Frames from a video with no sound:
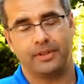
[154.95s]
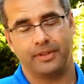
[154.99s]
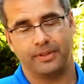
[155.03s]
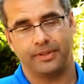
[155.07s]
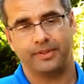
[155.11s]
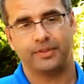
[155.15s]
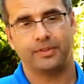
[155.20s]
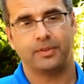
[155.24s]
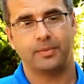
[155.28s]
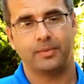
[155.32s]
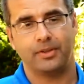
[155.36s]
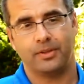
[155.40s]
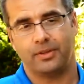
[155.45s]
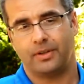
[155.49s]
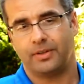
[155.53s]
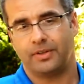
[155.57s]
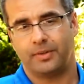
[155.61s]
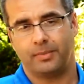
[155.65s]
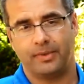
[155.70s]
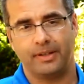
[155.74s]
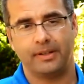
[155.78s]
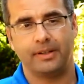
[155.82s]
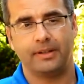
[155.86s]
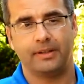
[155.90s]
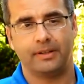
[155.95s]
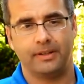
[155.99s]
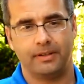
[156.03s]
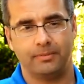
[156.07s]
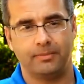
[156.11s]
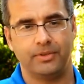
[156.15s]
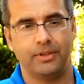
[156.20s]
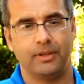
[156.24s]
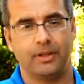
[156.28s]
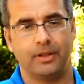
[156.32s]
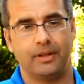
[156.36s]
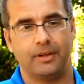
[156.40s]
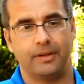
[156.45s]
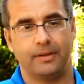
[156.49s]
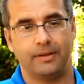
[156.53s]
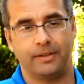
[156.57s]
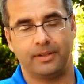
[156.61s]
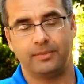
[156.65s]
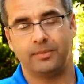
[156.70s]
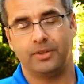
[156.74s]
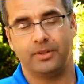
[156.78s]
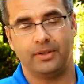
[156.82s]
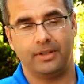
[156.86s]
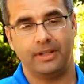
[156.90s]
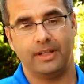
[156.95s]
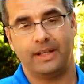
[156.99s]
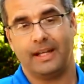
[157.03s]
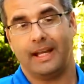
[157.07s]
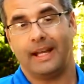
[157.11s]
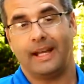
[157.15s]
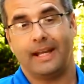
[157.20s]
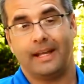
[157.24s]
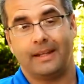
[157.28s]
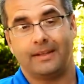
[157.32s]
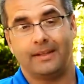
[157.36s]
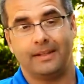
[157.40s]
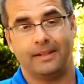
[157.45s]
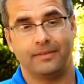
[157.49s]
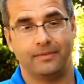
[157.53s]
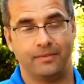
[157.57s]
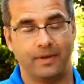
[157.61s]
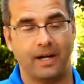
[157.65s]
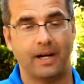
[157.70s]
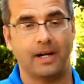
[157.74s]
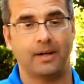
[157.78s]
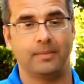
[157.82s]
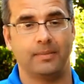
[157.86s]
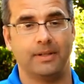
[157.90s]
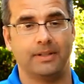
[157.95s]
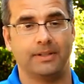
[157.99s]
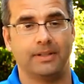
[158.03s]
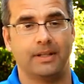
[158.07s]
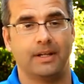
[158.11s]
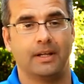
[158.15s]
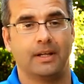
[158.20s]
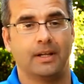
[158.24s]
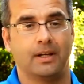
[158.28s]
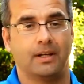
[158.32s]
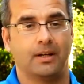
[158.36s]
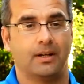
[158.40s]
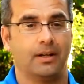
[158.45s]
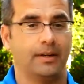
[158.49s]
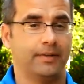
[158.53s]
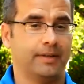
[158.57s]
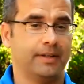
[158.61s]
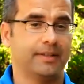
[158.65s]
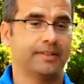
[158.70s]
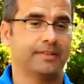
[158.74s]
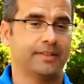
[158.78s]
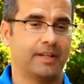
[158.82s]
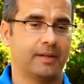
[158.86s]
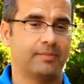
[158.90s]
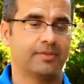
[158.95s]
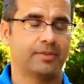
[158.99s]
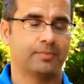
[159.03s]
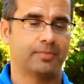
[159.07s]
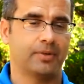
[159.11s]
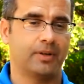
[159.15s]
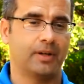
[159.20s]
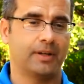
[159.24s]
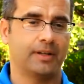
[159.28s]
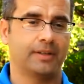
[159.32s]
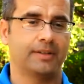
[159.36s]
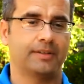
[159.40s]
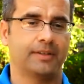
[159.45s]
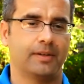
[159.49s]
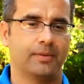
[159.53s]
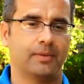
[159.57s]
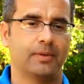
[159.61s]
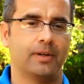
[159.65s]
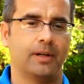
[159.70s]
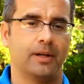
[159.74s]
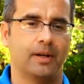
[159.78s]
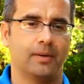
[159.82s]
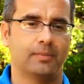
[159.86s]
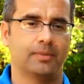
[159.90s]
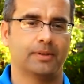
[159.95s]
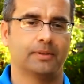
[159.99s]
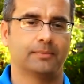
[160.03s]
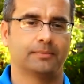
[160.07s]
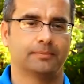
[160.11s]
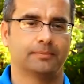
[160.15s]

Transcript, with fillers: the consumer and ultimately the, commu uh, the community and the environment on these types of products that will help.